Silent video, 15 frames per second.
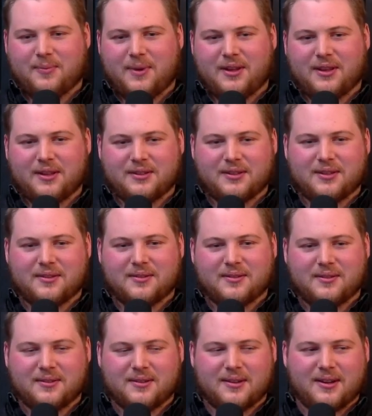my LinkedIn.
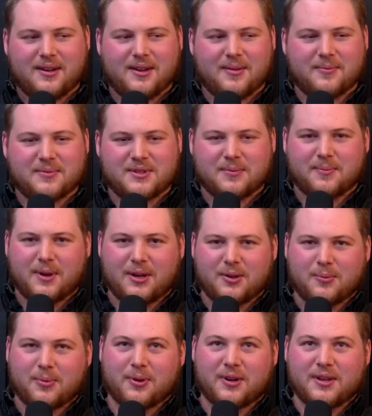So Michael
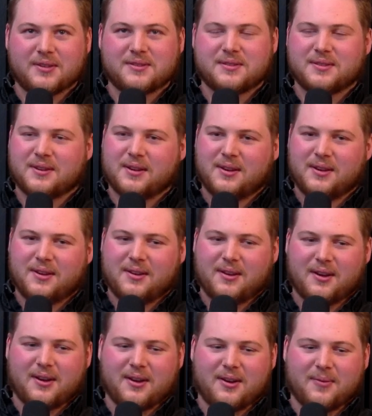Pernice
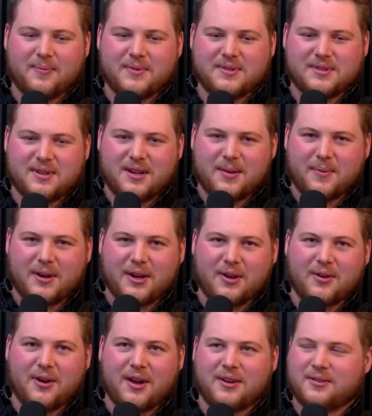is the name I
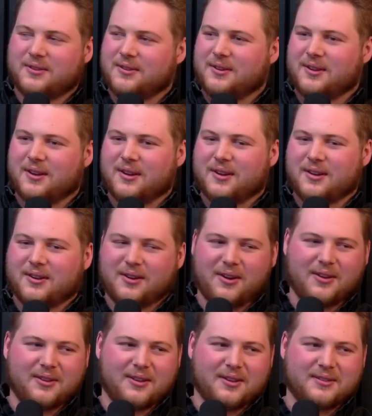go at
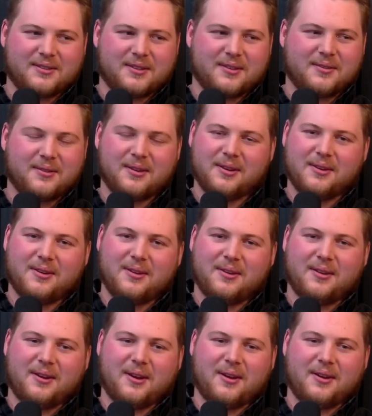on LinkedIn. Okay.
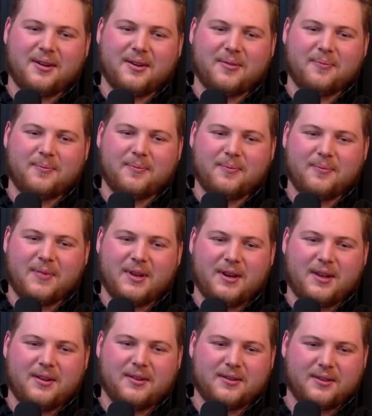And
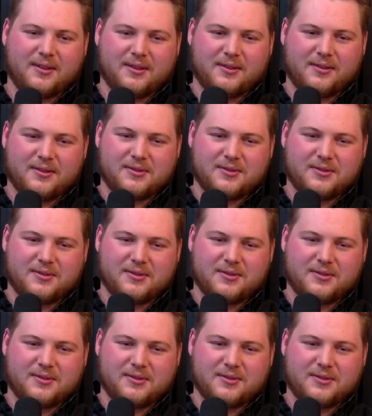then the